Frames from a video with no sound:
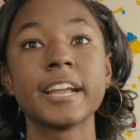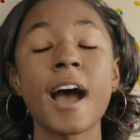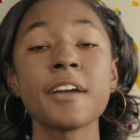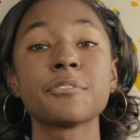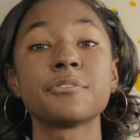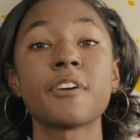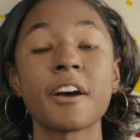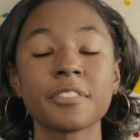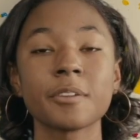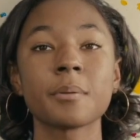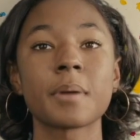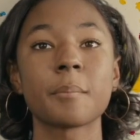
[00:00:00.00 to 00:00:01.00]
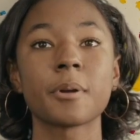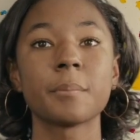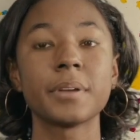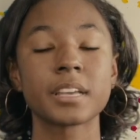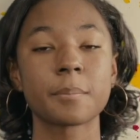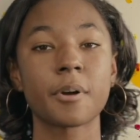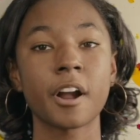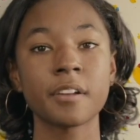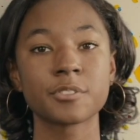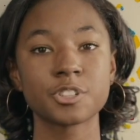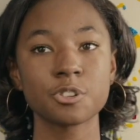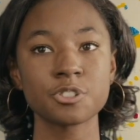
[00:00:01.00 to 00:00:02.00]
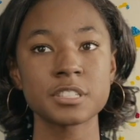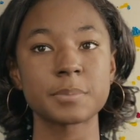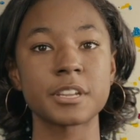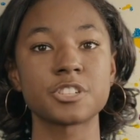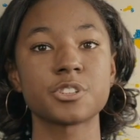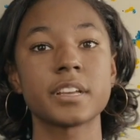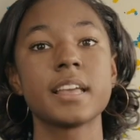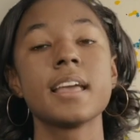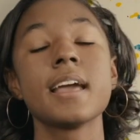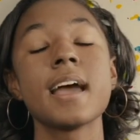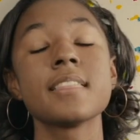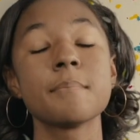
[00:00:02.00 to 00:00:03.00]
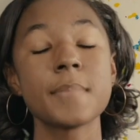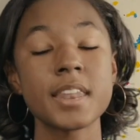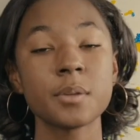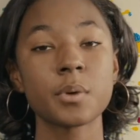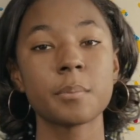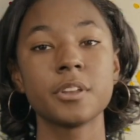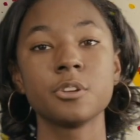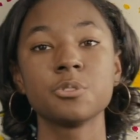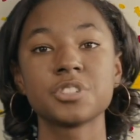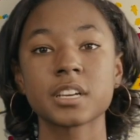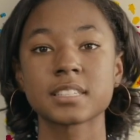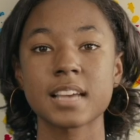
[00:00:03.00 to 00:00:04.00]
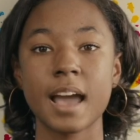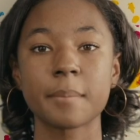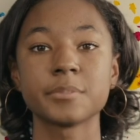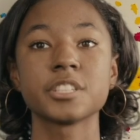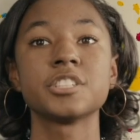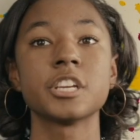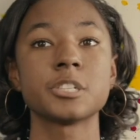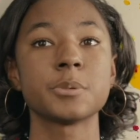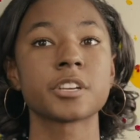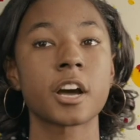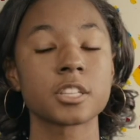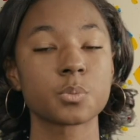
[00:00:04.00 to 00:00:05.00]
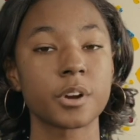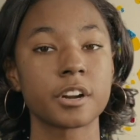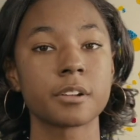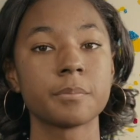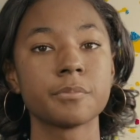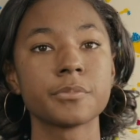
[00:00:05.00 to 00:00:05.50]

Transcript: I fondly remember being a part of children's ministry and the men and women who took time to teach me God's Word.